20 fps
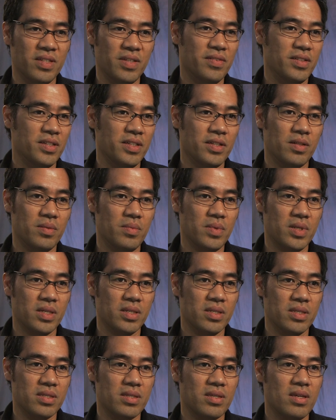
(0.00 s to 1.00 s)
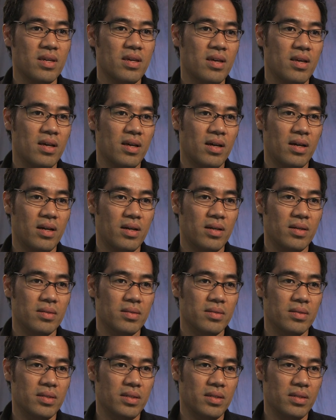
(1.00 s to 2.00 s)
living here because
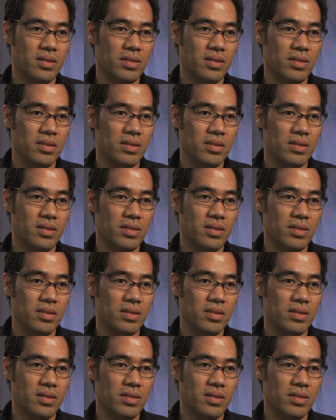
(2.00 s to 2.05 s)
uh,